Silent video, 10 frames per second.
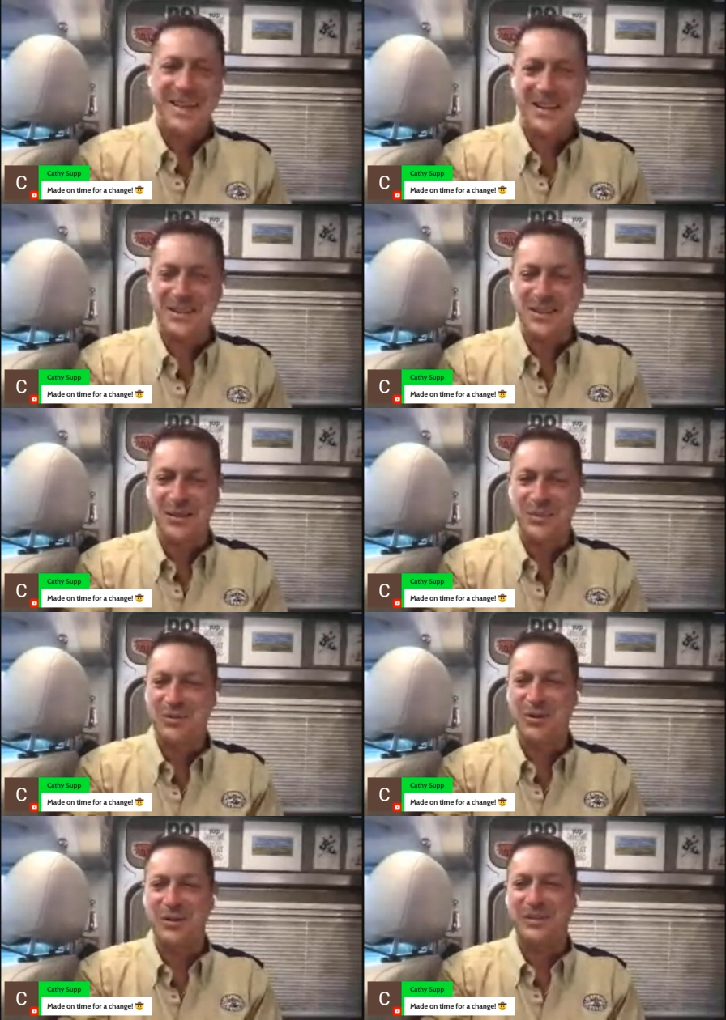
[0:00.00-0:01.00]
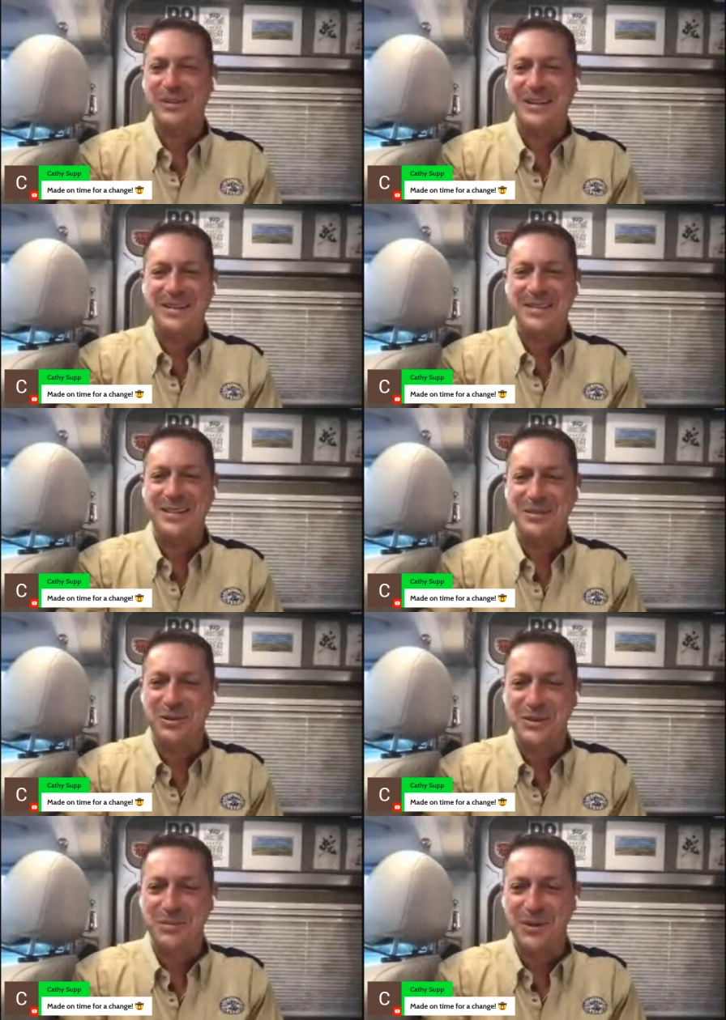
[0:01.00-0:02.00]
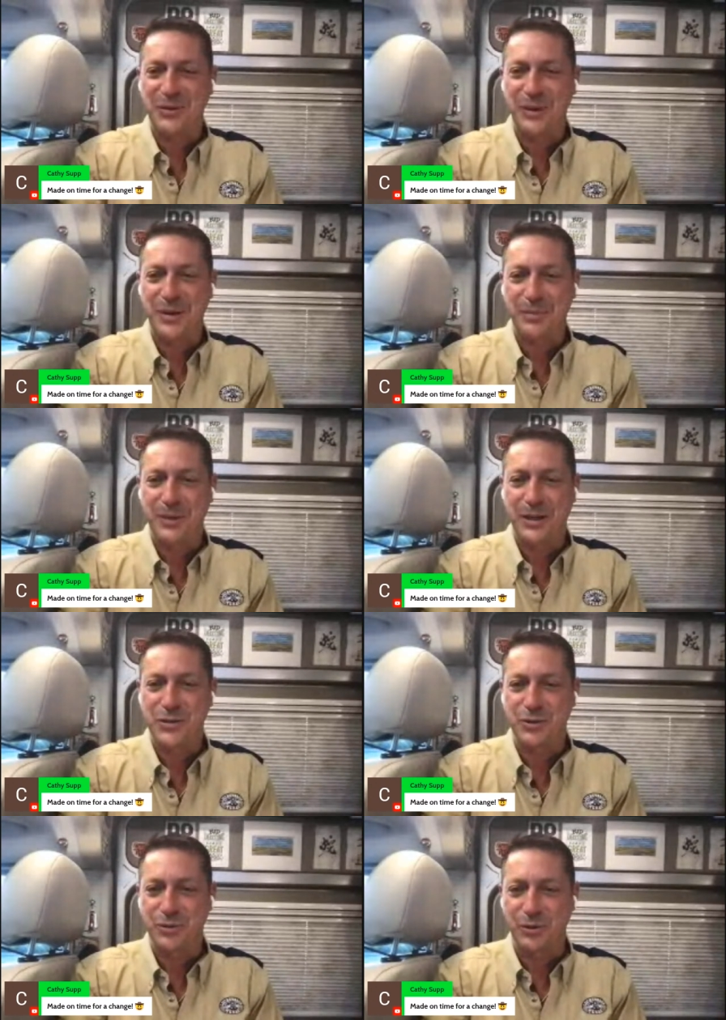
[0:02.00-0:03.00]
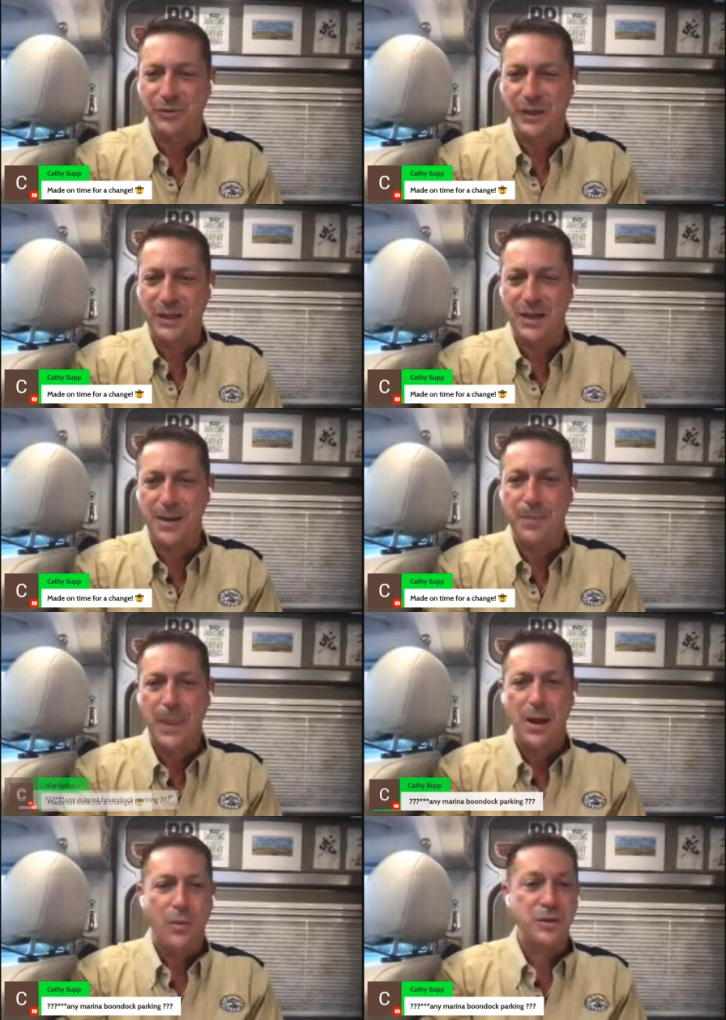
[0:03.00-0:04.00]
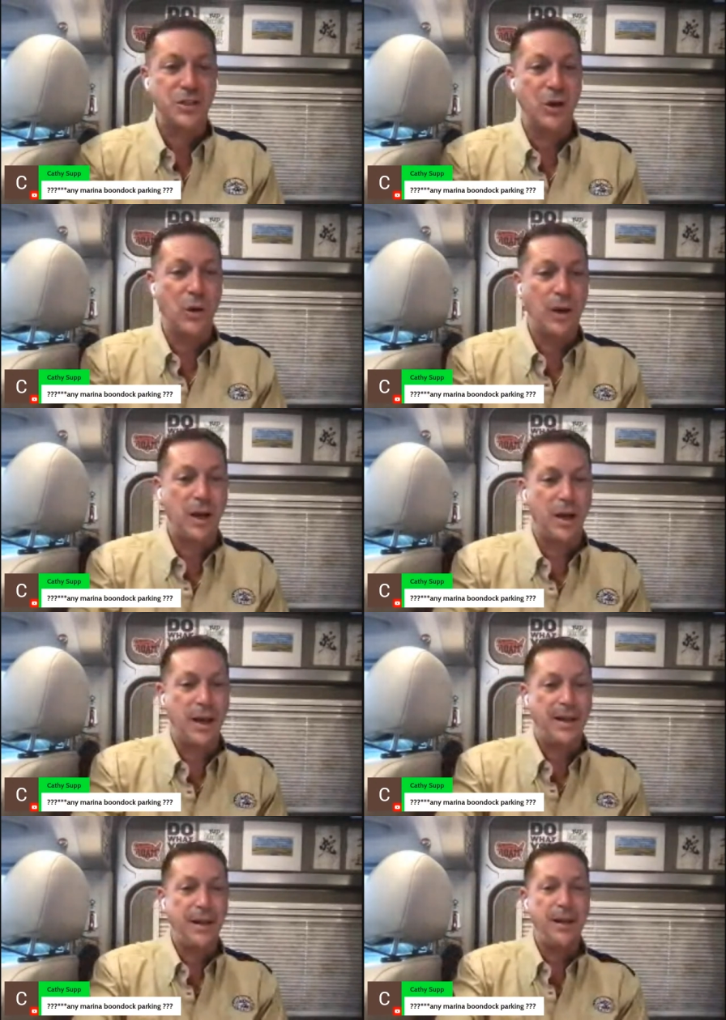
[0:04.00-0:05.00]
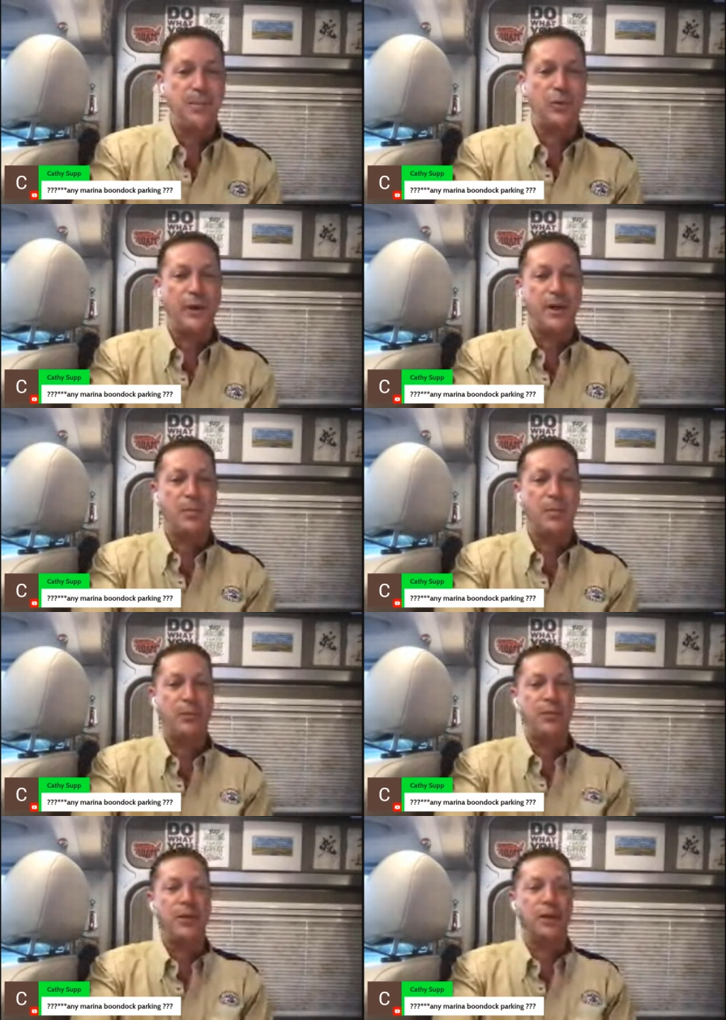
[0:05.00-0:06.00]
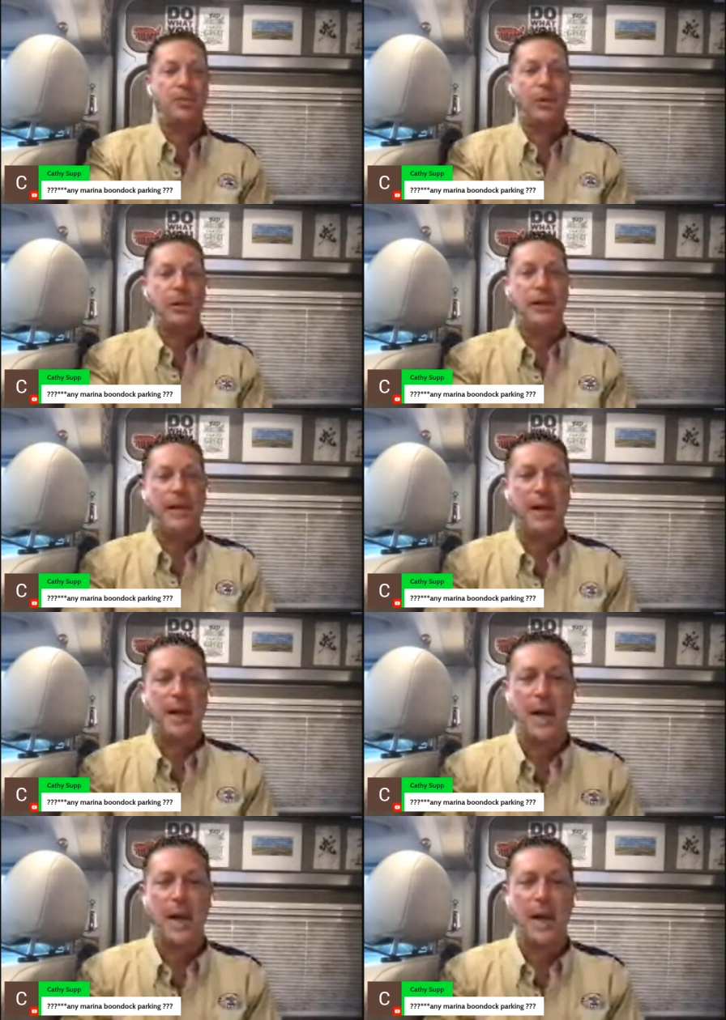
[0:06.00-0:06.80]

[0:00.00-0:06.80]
Kathy Sub, you are uh, you are something else. We need to get you a trophy. Um, wants to know uh, any marina boondock parking?